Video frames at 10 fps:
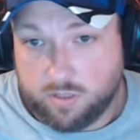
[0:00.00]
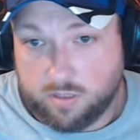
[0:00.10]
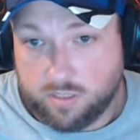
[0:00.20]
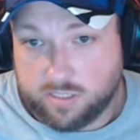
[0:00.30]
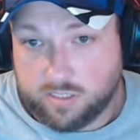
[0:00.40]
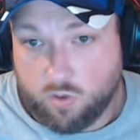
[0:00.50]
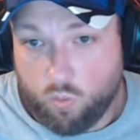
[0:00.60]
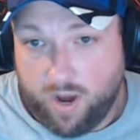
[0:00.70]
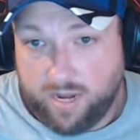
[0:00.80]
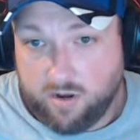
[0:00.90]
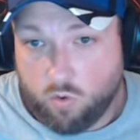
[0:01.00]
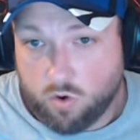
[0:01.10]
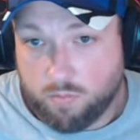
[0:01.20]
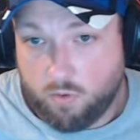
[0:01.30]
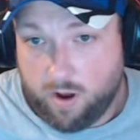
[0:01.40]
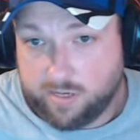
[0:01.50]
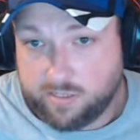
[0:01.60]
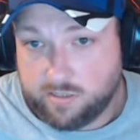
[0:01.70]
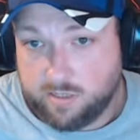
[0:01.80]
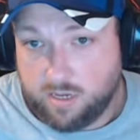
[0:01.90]
this is the weighted order
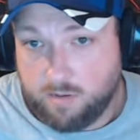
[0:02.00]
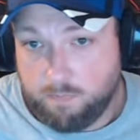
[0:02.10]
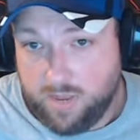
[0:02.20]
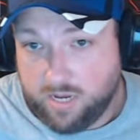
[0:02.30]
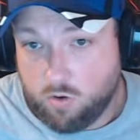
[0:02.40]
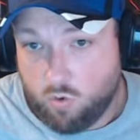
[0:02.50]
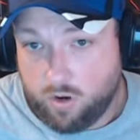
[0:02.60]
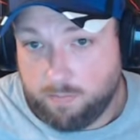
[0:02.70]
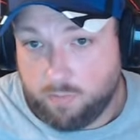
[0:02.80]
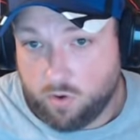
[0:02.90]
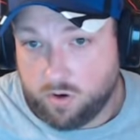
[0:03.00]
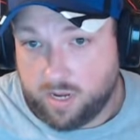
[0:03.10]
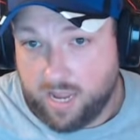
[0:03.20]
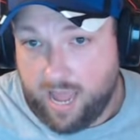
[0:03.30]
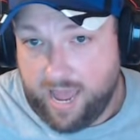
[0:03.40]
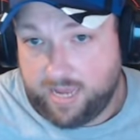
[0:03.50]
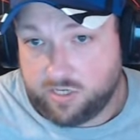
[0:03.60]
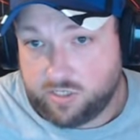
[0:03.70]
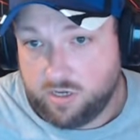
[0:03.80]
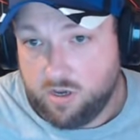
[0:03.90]
price in Bitcoin per
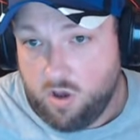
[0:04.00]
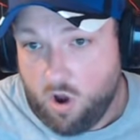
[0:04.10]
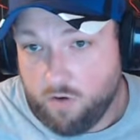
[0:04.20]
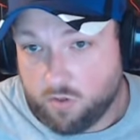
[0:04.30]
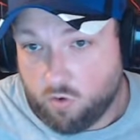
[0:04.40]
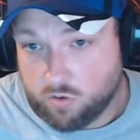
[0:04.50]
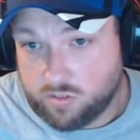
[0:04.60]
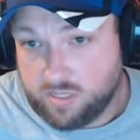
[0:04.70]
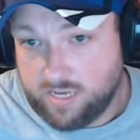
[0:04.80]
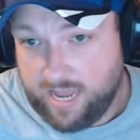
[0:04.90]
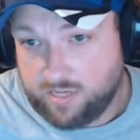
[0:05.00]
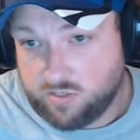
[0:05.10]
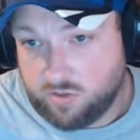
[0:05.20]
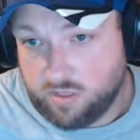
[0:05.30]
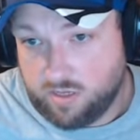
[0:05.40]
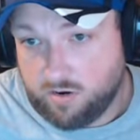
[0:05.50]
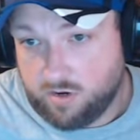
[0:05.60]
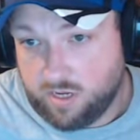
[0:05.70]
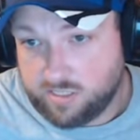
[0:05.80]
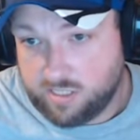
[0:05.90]
gigahash over the course of the day. So that here
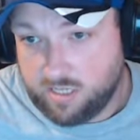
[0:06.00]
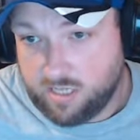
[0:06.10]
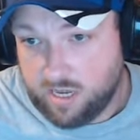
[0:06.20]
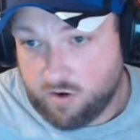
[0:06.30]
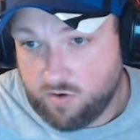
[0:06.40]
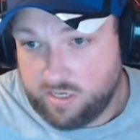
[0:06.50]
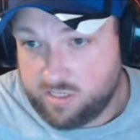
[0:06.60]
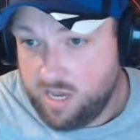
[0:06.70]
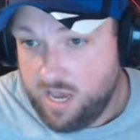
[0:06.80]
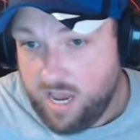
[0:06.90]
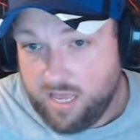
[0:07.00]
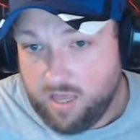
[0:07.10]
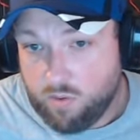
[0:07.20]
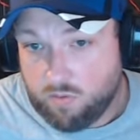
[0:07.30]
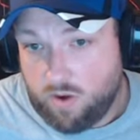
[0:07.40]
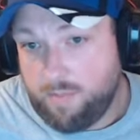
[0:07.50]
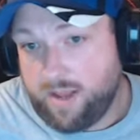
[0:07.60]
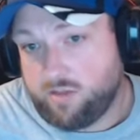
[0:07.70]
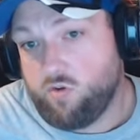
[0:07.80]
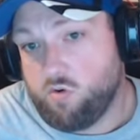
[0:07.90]
you can see the increase and then went right
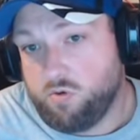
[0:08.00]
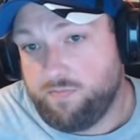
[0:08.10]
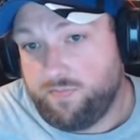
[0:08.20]
back to normal.